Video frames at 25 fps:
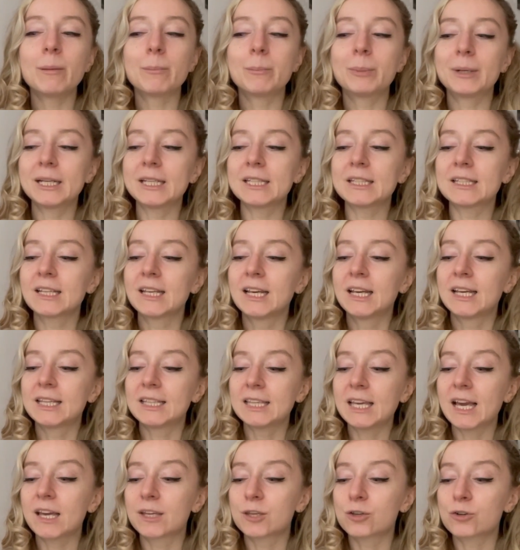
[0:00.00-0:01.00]
But
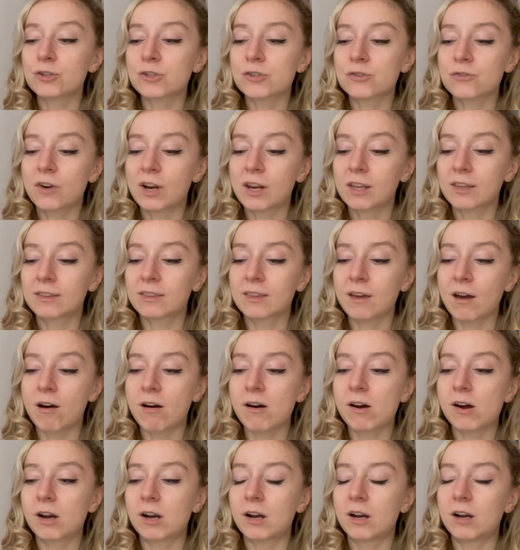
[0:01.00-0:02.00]
yeah, your strengths
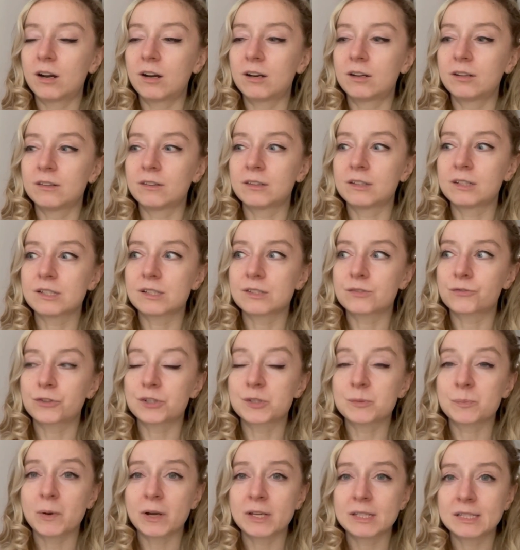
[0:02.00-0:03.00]
are this
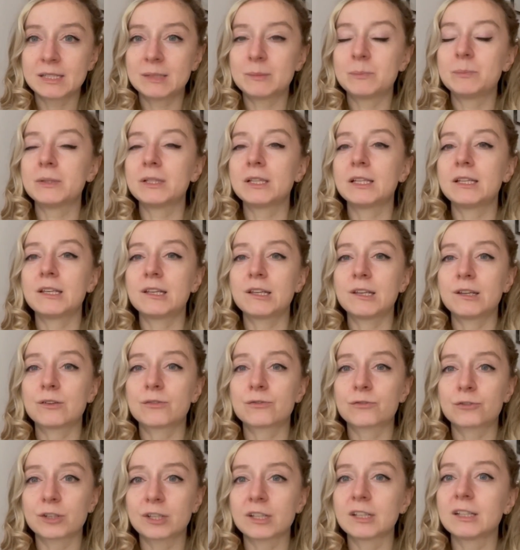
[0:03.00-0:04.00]
responsibility,
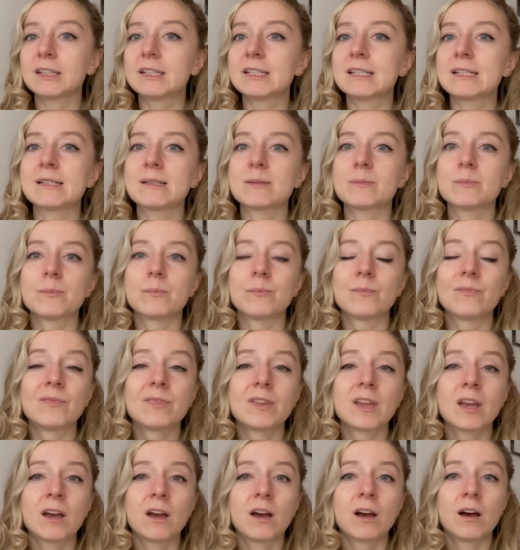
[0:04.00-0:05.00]
realism,
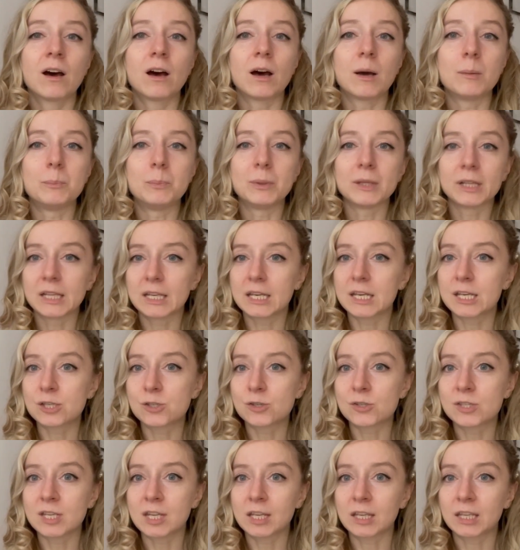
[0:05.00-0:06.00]
ability
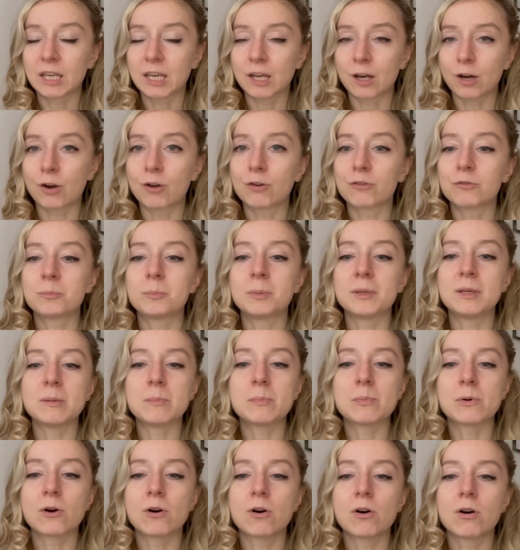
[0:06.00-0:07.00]
to take care of
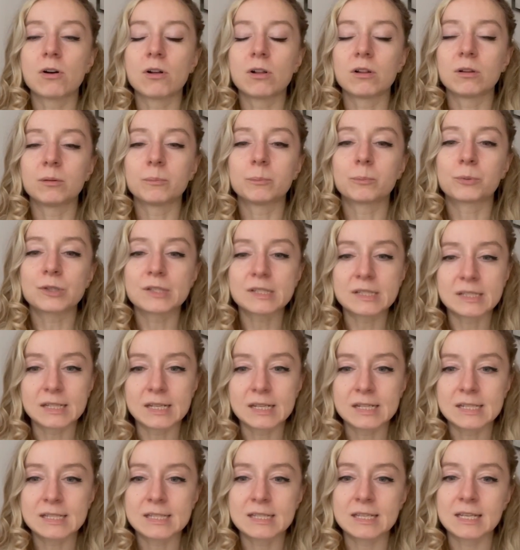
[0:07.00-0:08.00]
people,
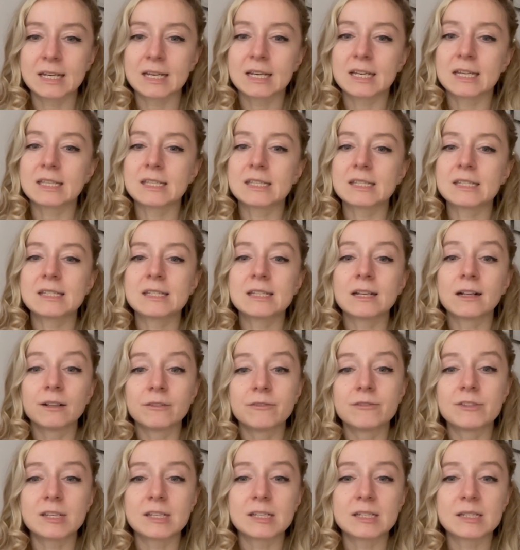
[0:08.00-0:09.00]
persistence,
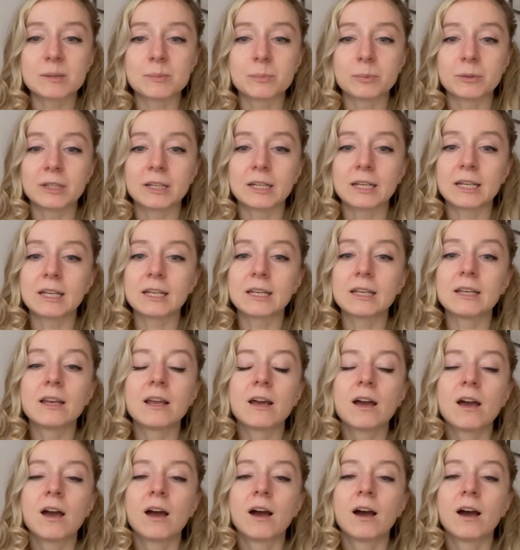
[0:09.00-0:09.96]
self-discipline,